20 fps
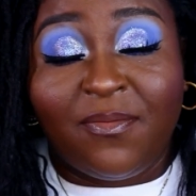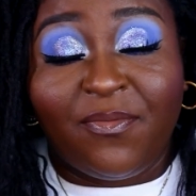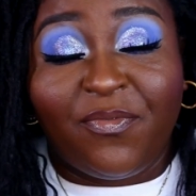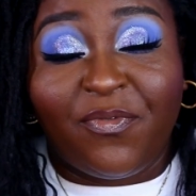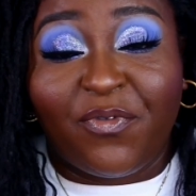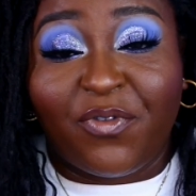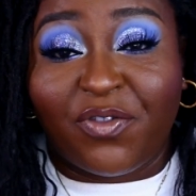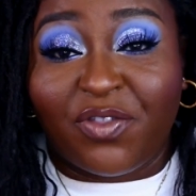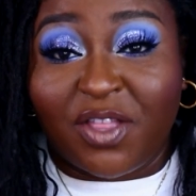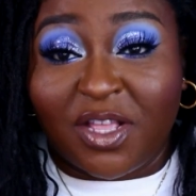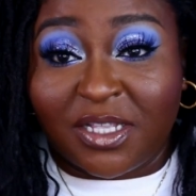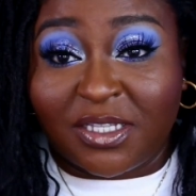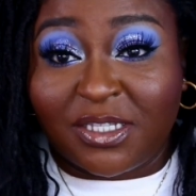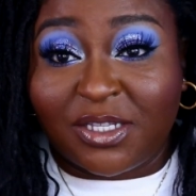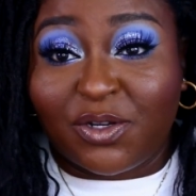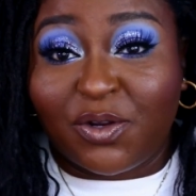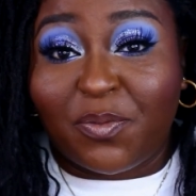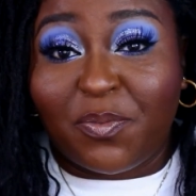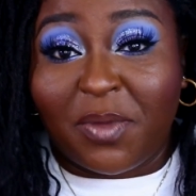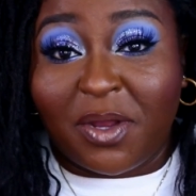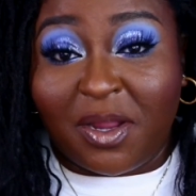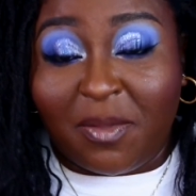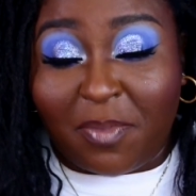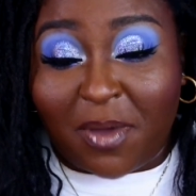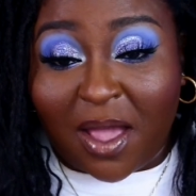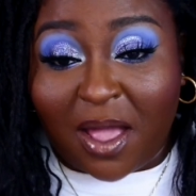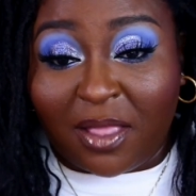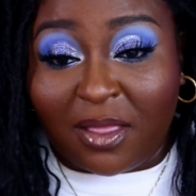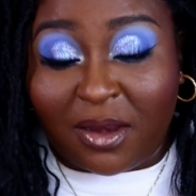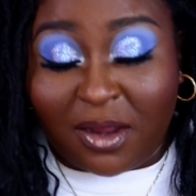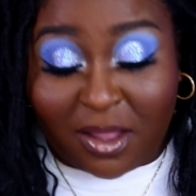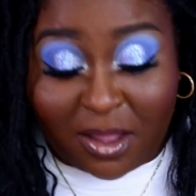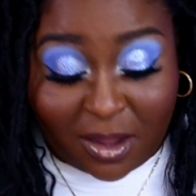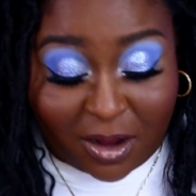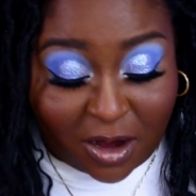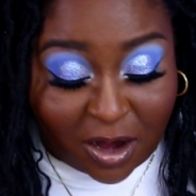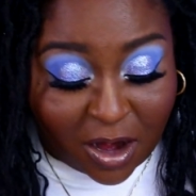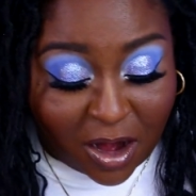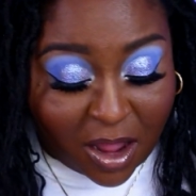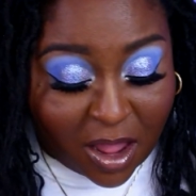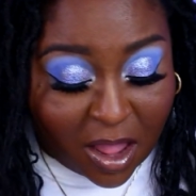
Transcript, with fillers: for this little mini palette here.